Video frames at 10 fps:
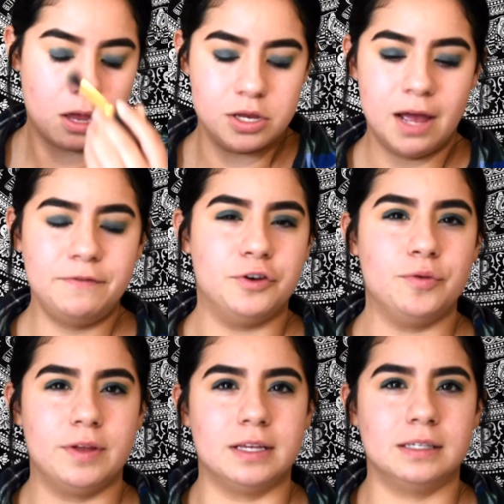You have to
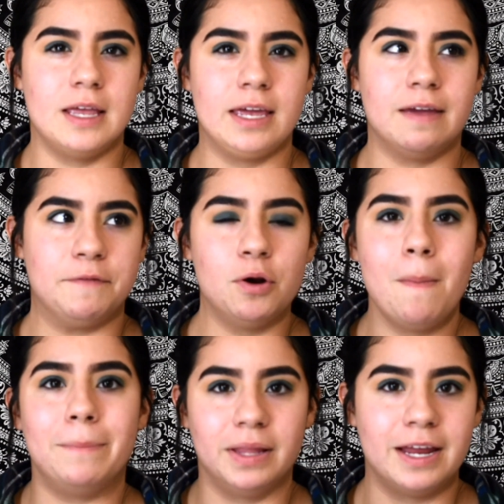do this. Like, if you
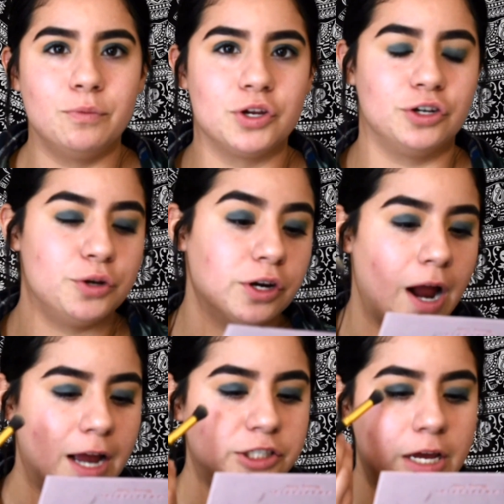don't blend when you're doing your
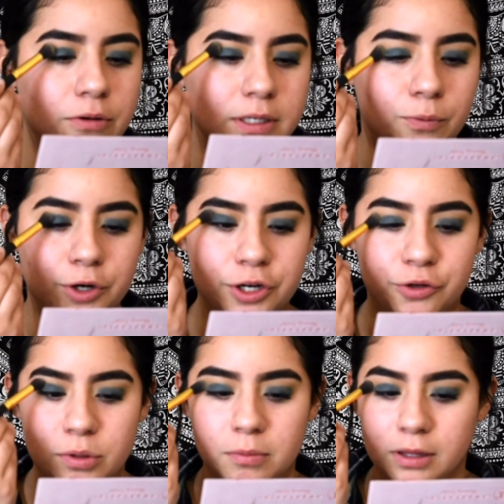eyeshadows, then what are you
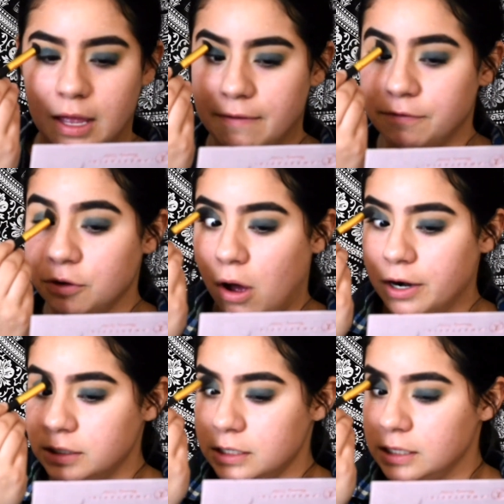doing with life? You
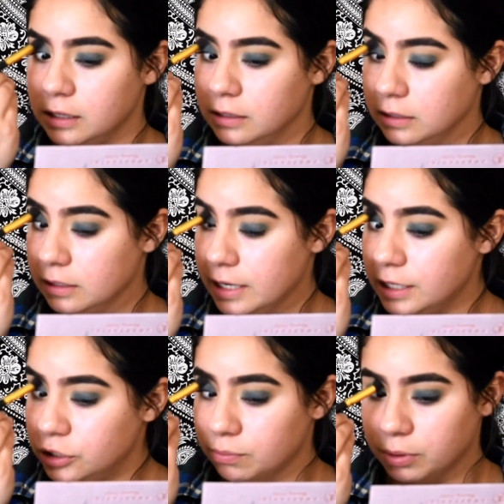honestly
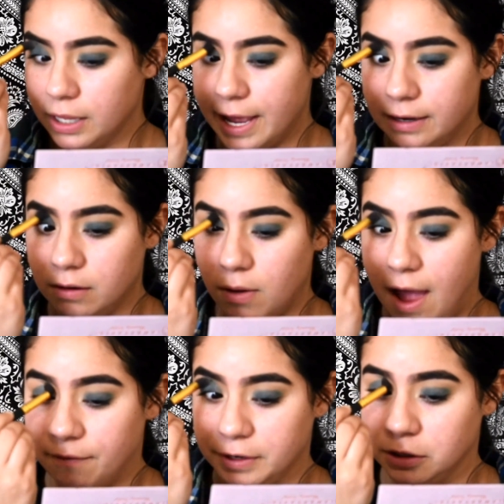need to blend
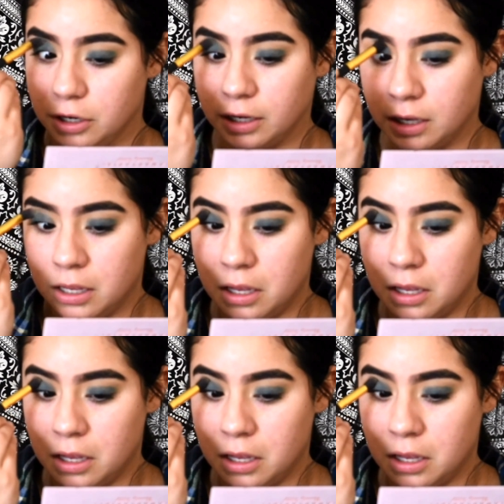every look.